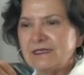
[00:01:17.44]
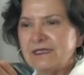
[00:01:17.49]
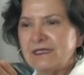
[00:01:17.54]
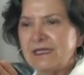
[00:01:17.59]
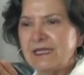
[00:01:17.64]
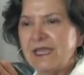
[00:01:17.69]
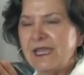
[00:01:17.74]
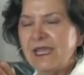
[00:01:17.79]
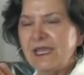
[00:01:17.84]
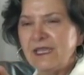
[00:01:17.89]

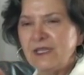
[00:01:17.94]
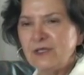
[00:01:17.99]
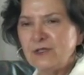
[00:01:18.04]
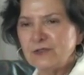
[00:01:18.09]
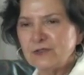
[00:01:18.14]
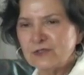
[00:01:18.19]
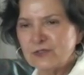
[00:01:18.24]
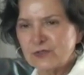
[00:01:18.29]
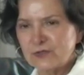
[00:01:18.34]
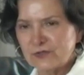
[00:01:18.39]

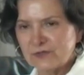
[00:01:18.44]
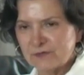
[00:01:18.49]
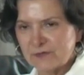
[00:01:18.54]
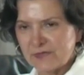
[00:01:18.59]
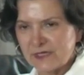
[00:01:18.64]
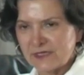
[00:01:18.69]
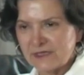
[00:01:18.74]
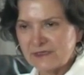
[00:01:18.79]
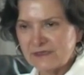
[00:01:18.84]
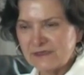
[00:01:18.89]
catered to the
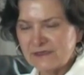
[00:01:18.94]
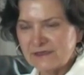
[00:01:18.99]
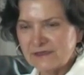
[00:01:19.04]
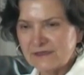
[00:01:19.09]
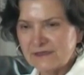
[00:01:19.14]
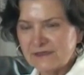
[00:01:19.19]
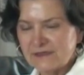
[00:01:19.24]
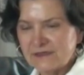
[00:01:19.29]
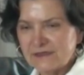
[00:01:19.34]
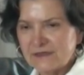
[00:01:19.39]
men,
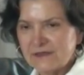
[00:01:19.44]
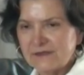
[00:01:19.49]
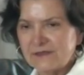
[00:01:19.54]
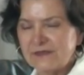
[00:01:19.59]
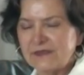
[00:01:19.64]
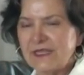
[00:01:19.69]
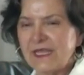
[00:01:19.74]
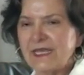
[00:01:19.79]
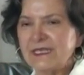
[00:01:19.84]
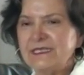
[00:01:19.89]

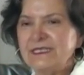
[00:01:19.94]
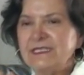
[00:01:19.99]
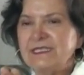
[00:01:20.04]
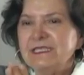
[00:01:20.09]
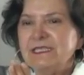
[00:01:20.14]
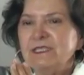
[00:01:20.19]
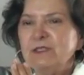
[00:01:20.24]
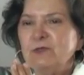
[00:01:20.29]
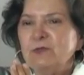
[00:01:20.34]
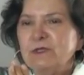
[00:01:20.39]
that
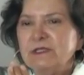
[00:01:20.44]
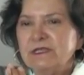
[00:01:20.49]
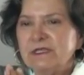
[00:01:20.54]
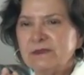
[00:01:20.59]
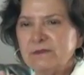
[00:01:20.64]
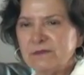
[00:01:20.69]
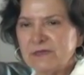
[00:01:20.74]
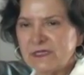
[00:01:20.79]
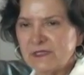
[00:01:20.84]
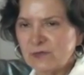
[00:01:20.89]
did what the
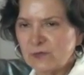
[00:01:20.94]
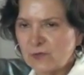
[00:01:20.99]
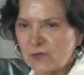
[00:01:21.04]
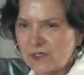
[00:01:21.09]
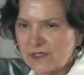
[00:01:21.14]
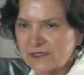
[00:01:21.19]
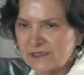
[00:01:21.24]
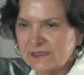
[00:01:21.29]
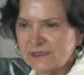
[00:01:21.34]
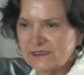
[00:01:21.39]
men
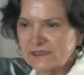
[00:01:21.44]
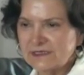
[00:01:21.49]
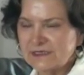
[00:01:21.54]
wanted.